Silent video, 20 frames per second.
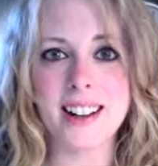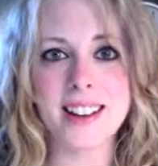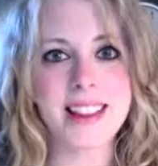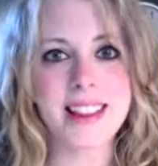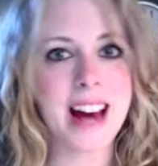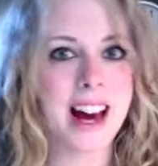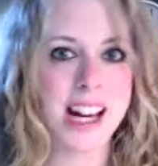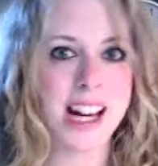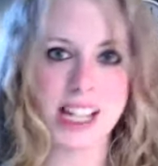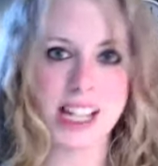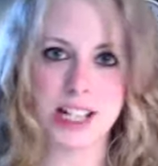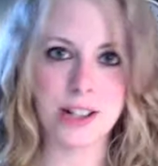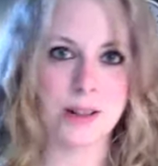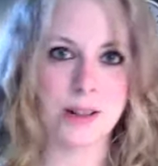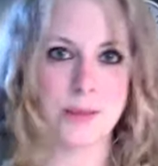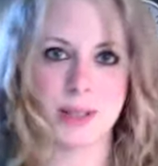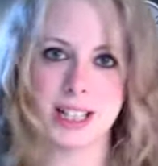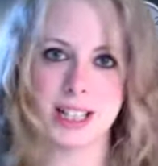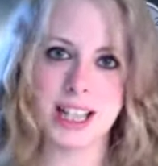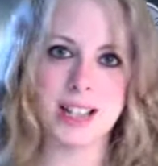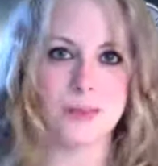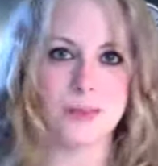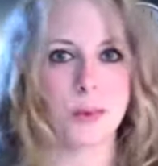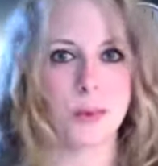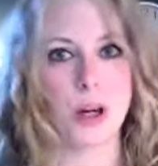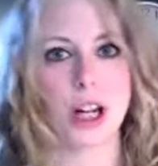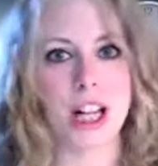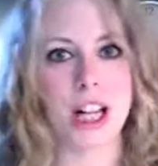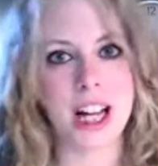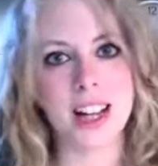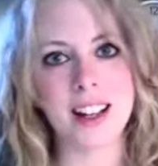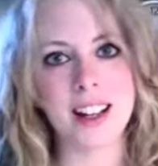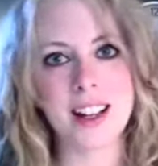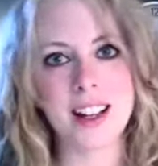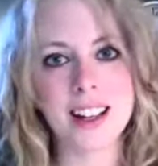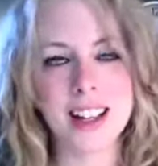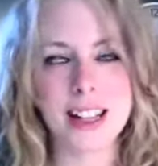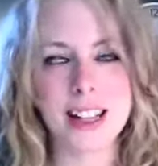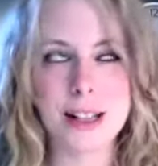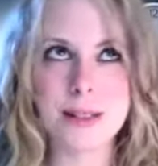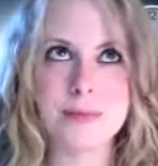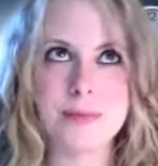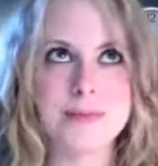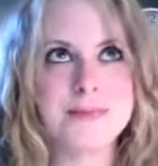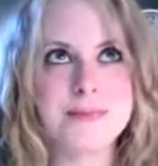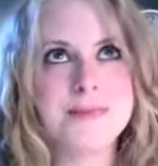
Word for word: That, you know, besides working, you know.